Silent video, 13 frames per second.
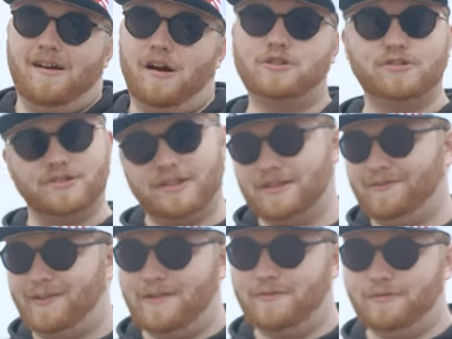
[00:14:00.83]
one hundred
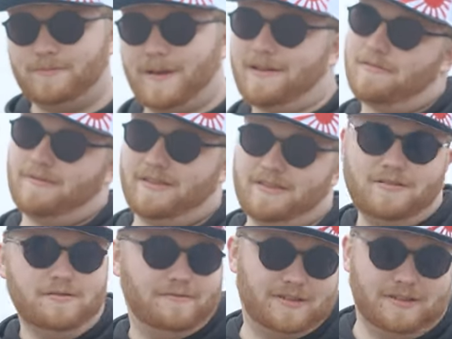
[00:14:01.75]
sixty-five horsepower, when
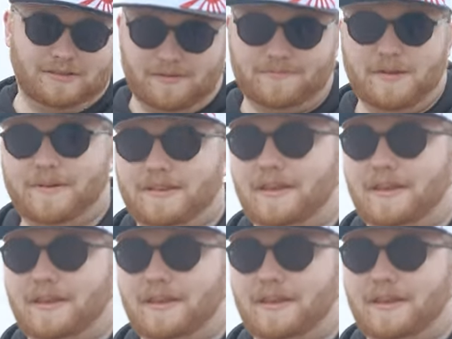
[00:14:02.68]
new, obviously it's going to be a bit